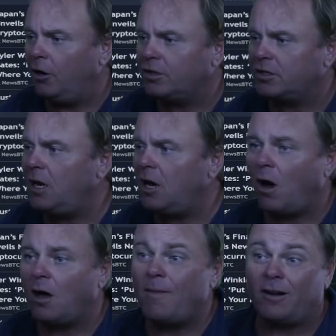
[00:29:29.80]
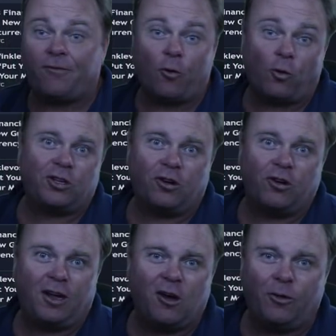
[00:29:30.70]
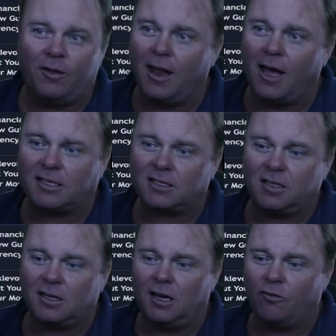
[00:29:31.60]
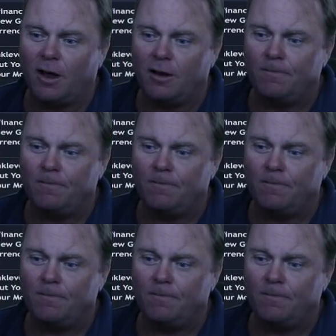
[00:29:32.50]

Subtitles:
NEO, I made a fortune on NEO in the last run.